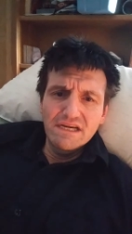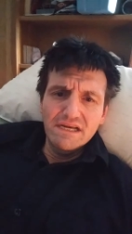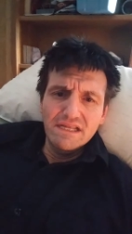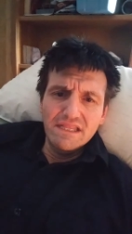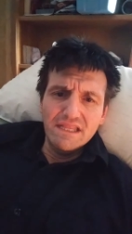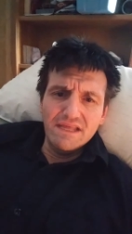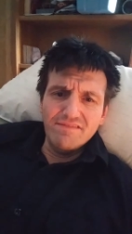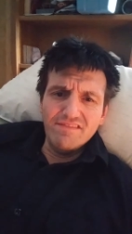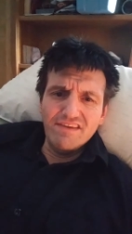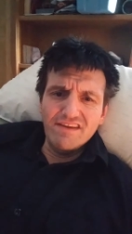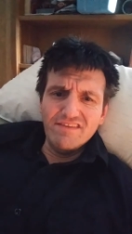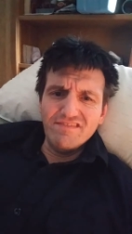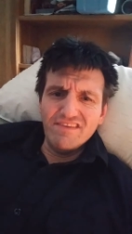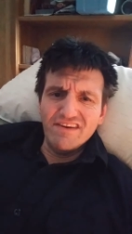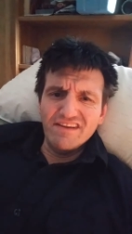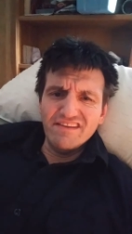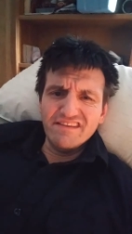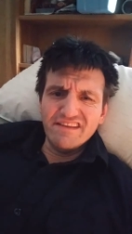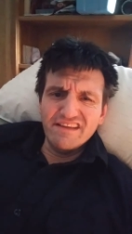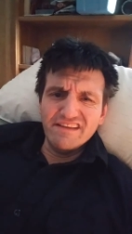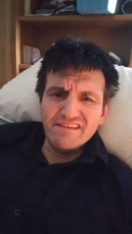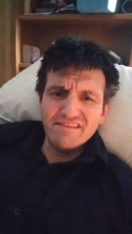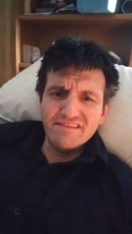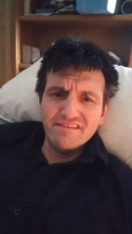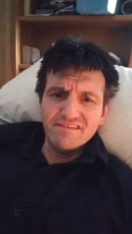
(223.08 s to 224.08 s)
they made
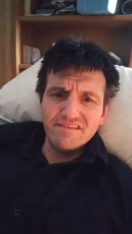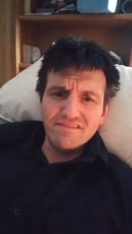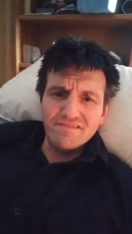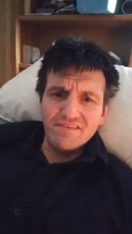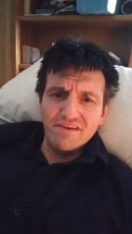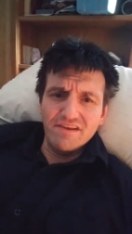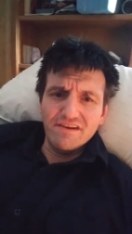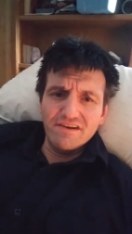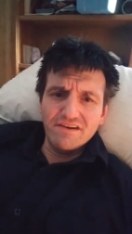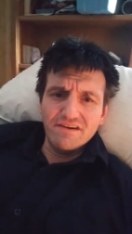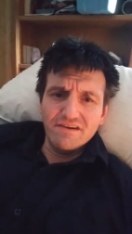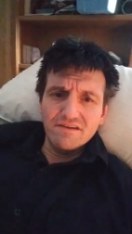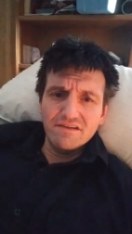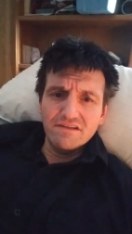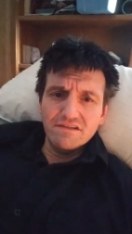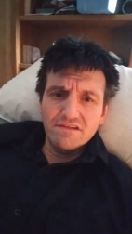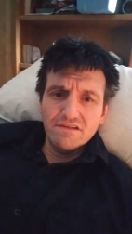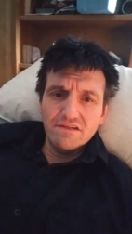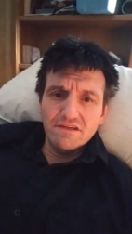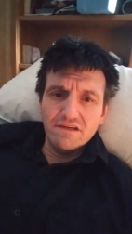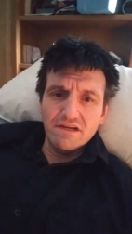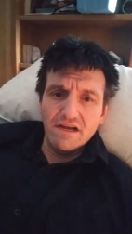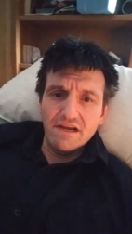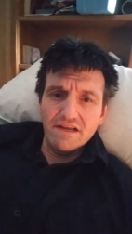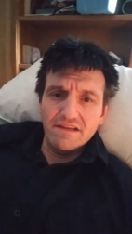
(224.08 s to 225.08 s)
muskets and some other
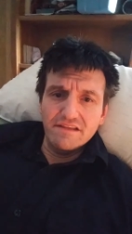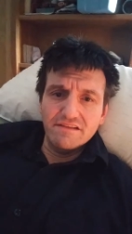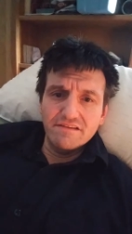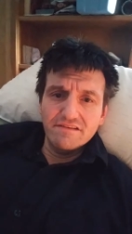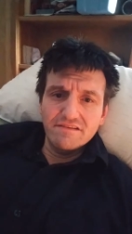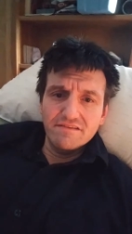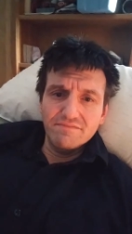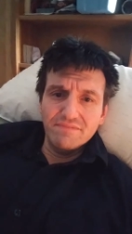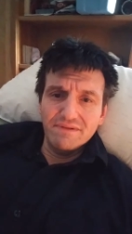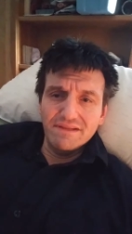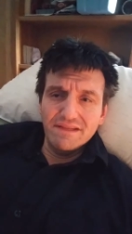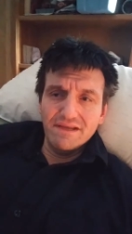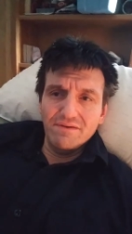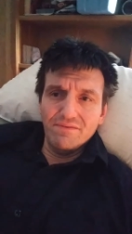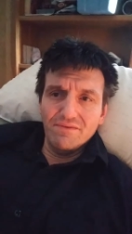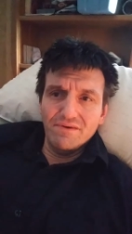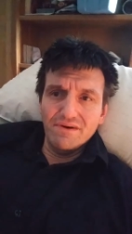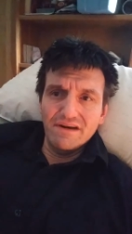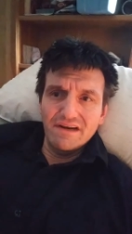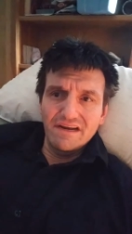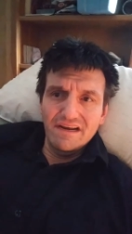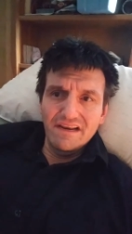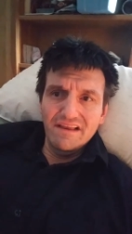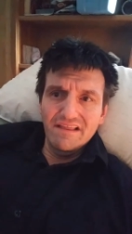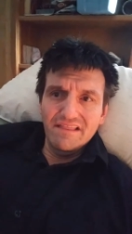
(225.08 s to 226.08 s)
guns, but they
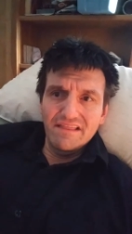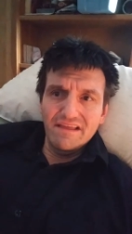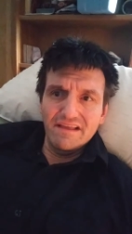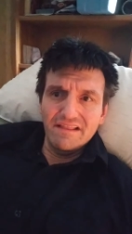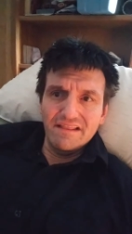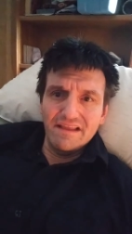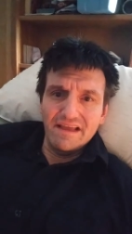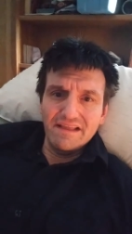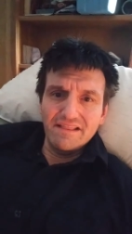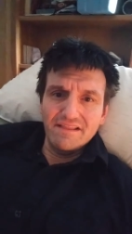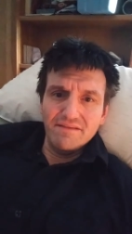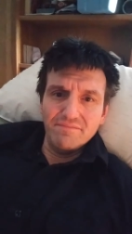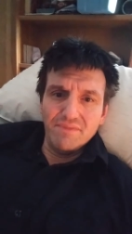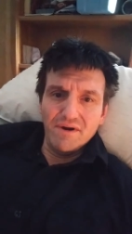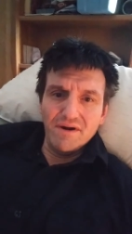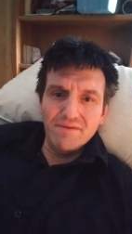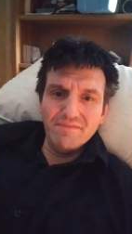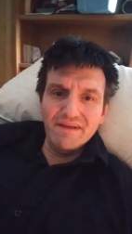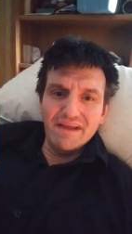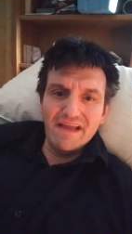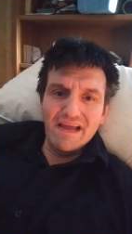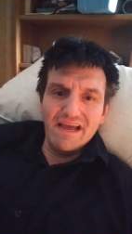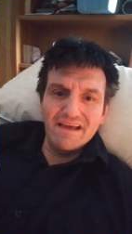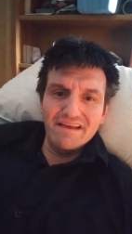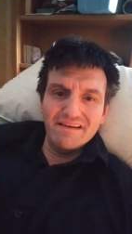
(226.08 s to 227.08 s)
weren't anything like the
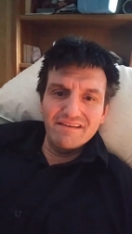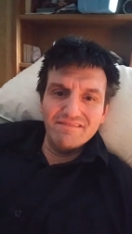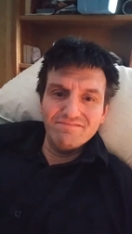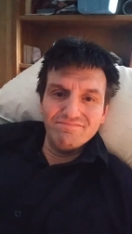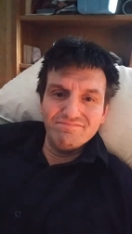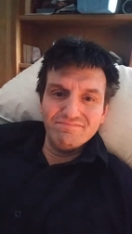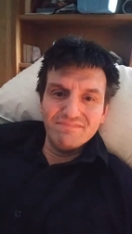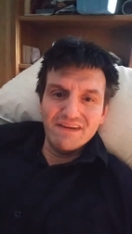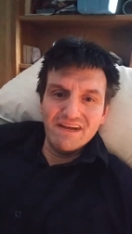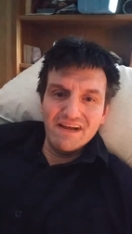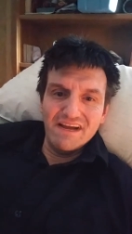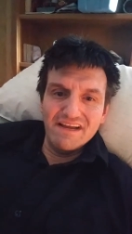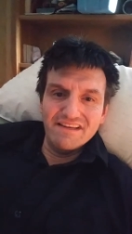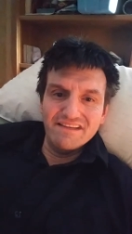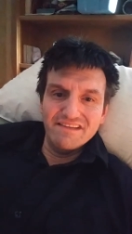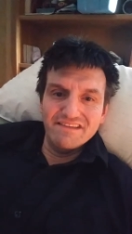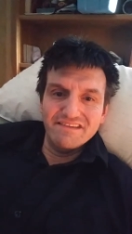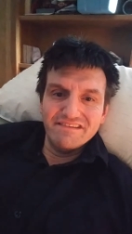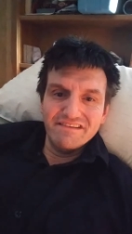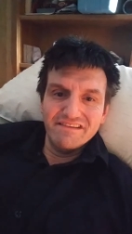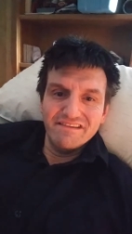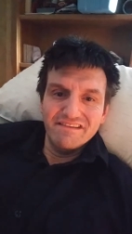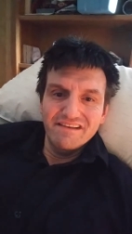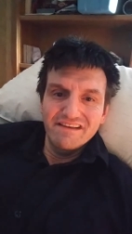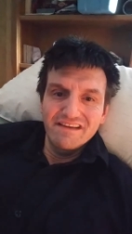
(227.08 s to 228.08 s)
Birmingham
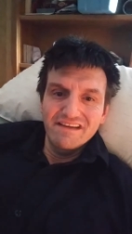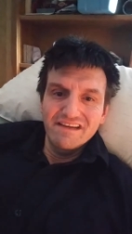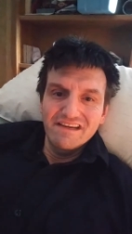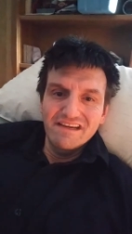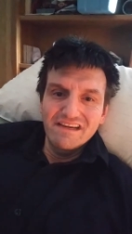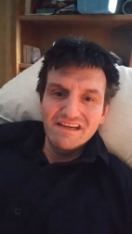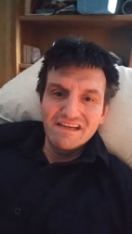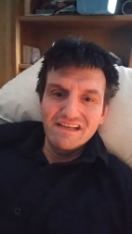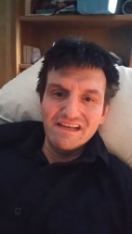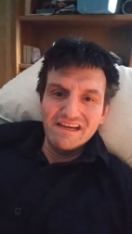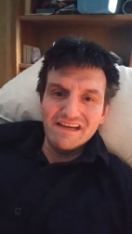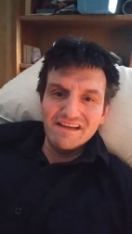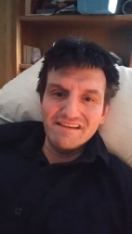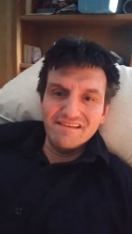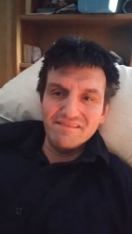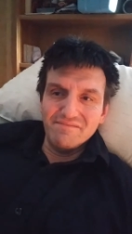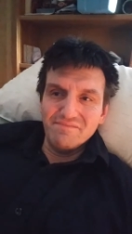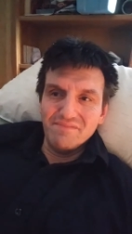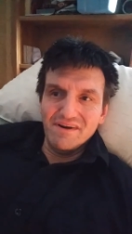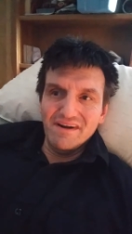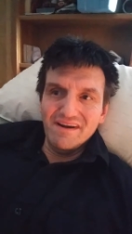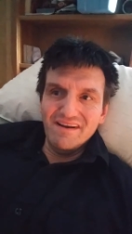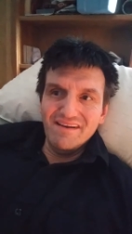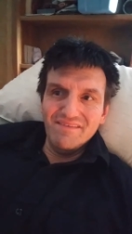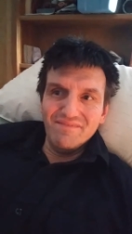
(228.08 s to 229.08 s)
guns like I said,
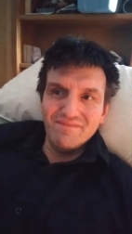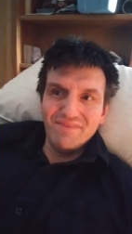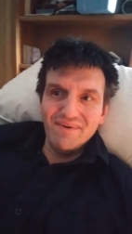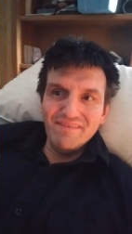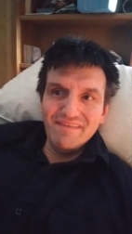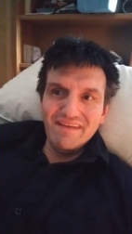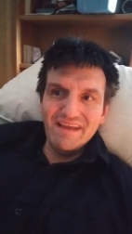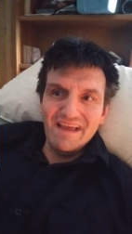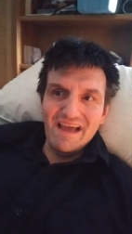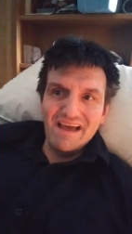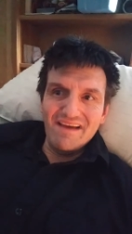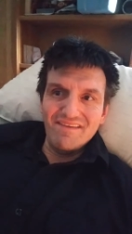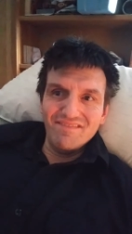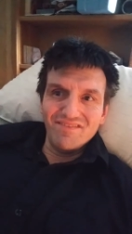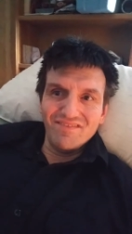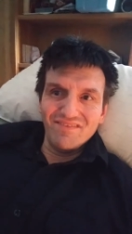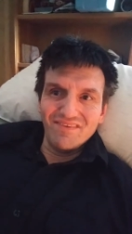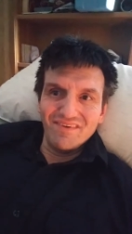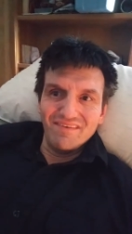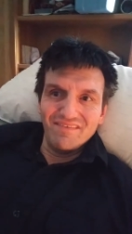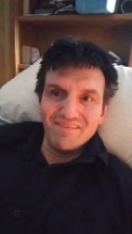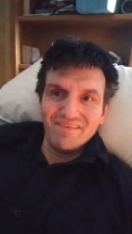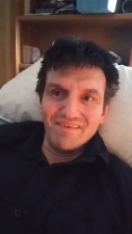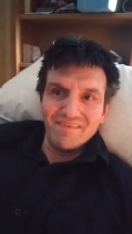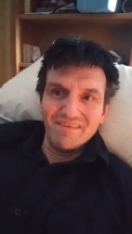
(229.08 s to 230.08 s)
Birmingham's
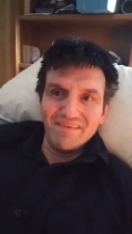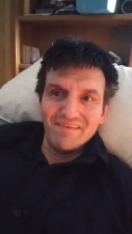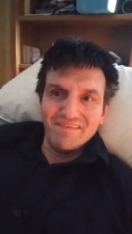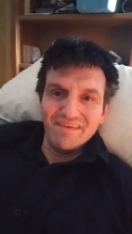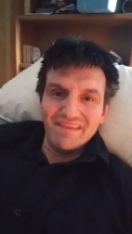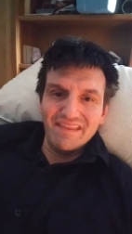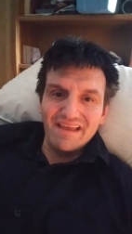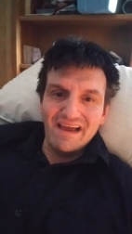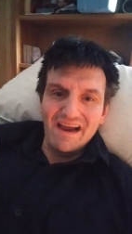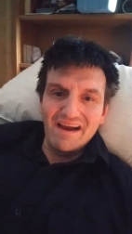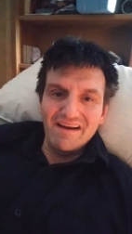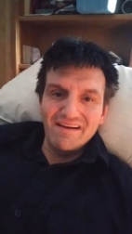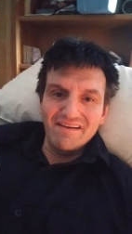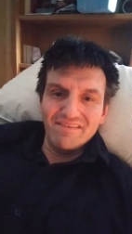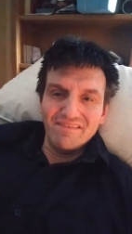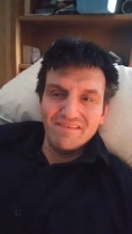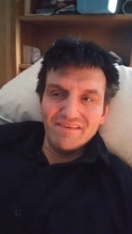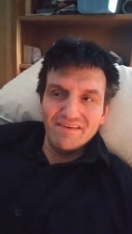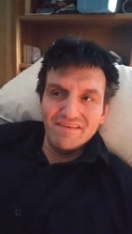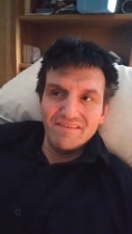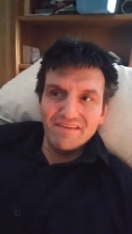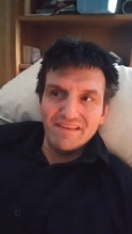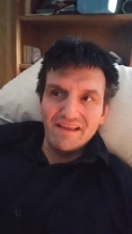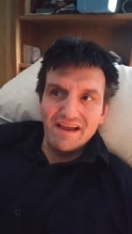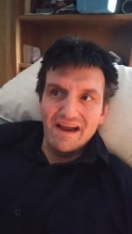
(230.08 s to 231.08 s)
were, were, were, the,
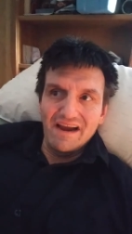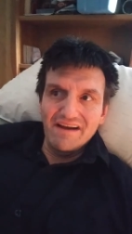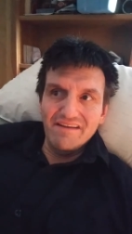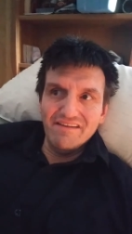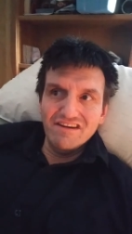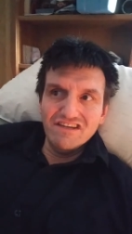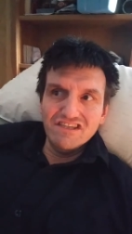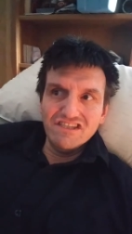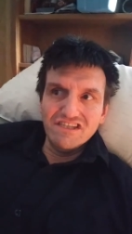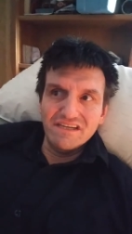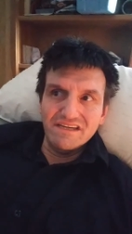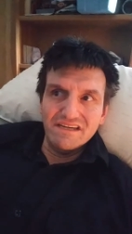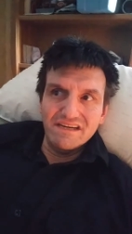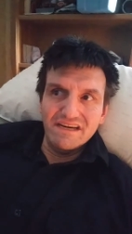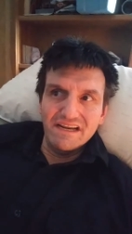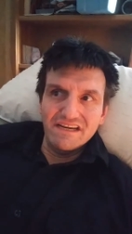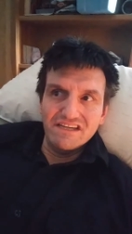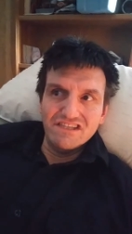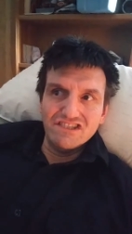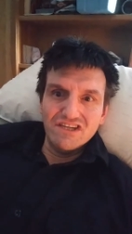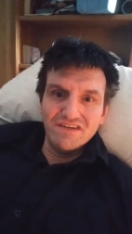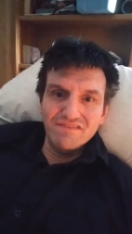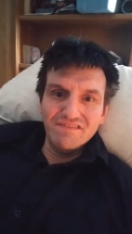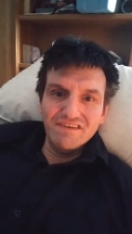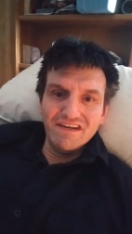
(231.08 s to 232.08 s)
were, the, Irish and, and
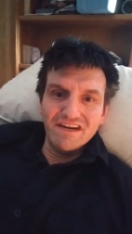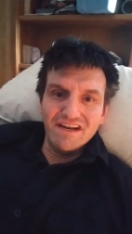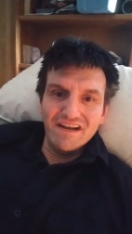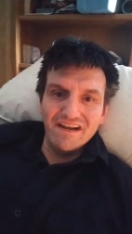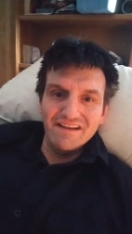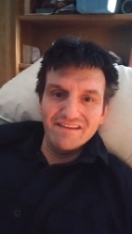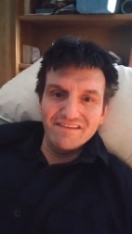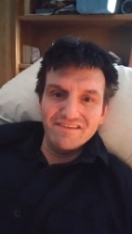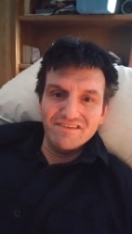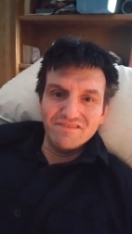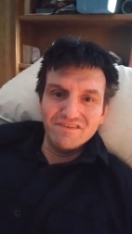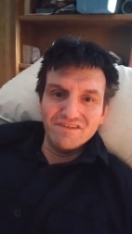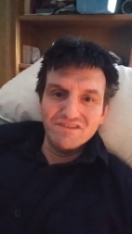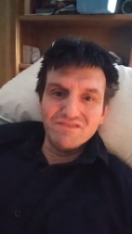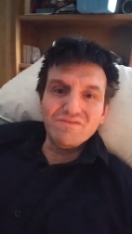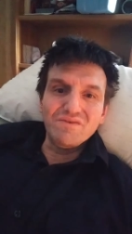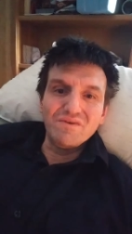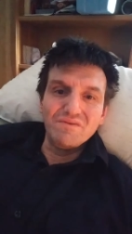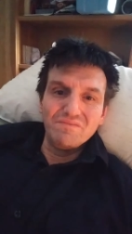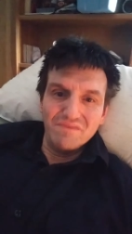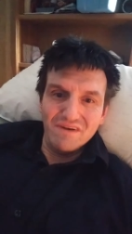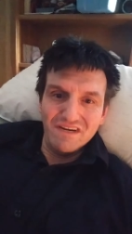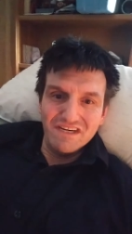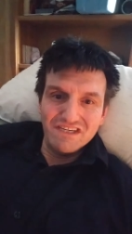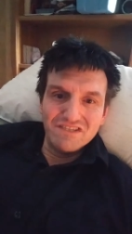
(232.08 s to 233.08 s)
German guns, which were
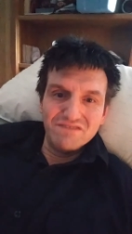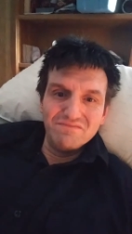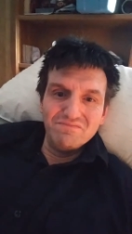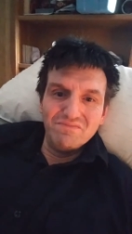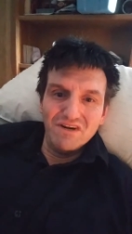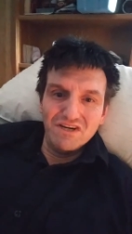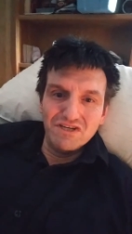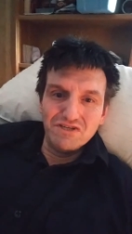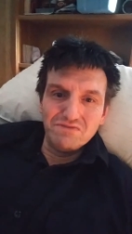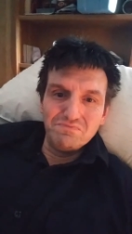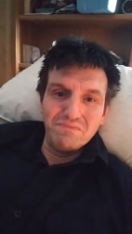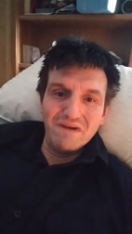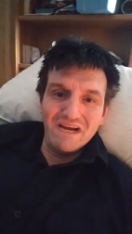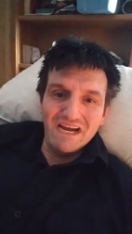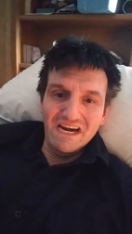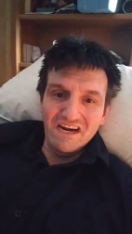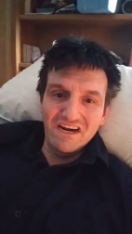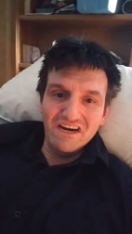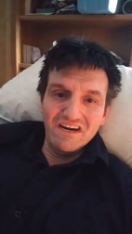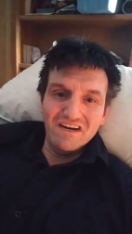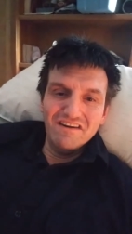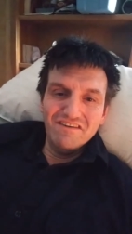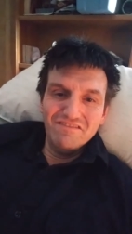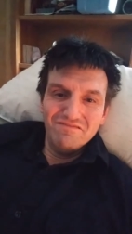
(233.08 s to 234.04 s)
much, much better